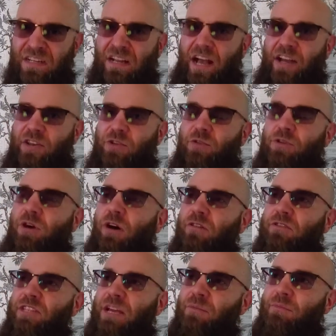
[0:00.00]
And you
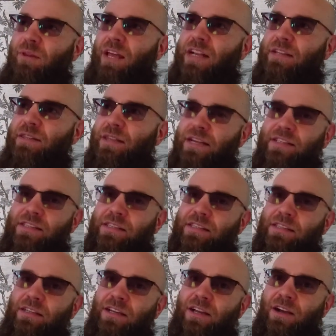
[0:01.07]
contemplate
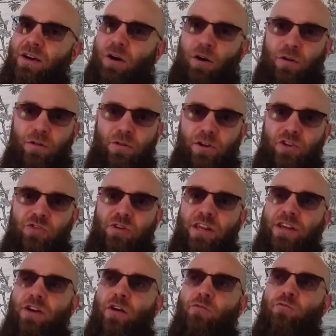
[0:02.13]
this on the
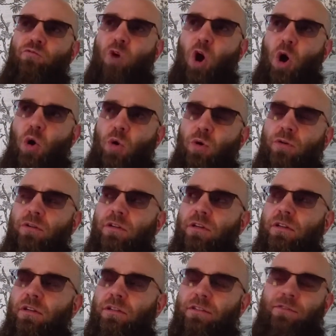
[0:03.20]
tree of woe.
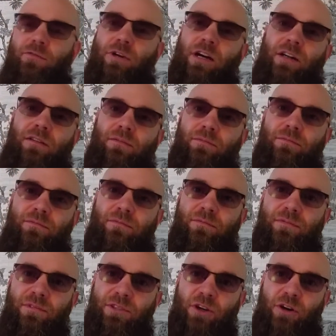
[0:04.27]
Well,
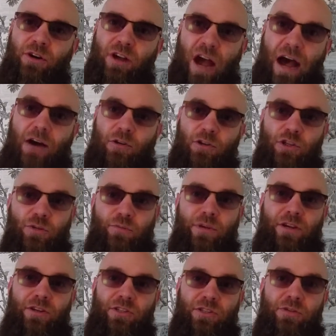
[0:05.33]
your couch,
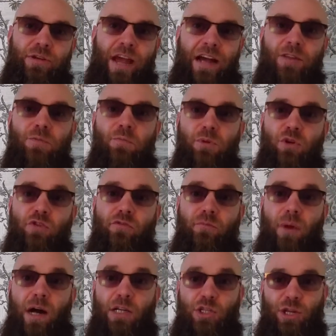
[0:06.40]
because you can't move
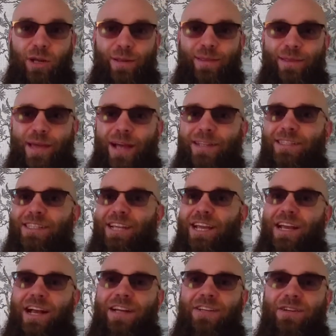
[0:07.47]
much on that
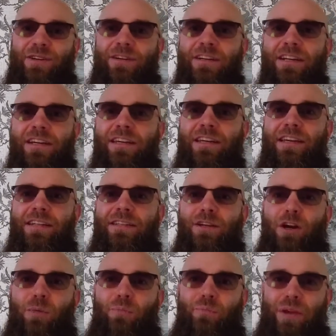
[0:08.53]
day. And you eat
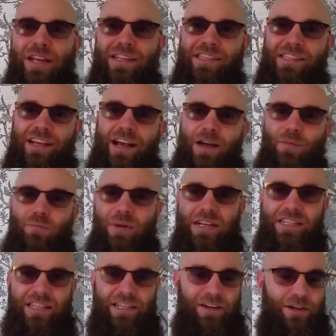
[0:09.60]
your pizza and
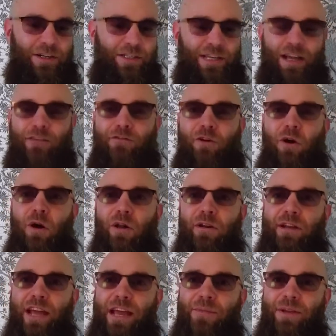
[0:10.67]
pity yourself all
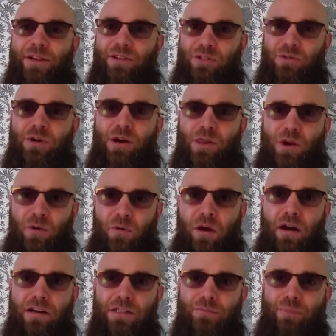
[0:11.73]
day because you are the
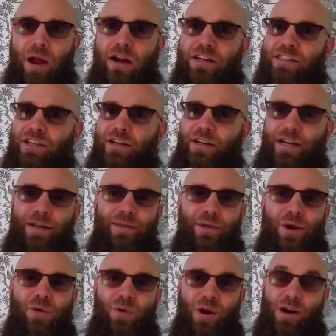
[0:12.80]
worst person in
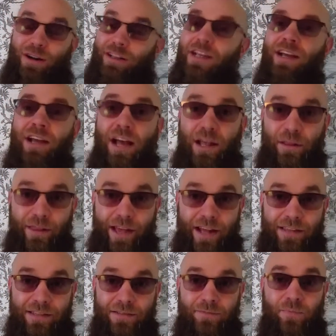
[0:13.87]
the world. And
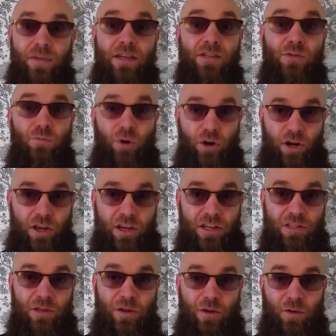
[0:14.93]
that is
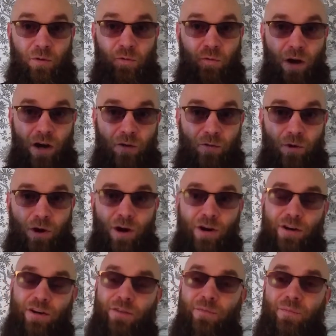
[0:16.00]
morkkis, one
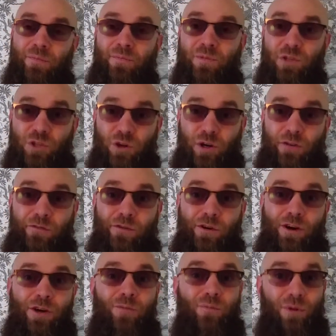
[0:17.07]
word short
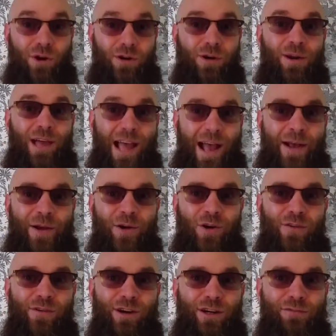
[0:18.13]
for moral
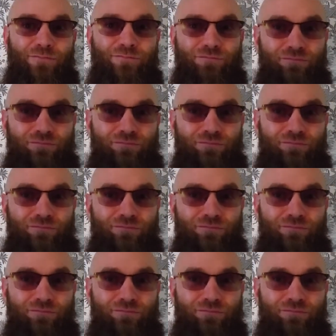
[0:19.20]
hangover.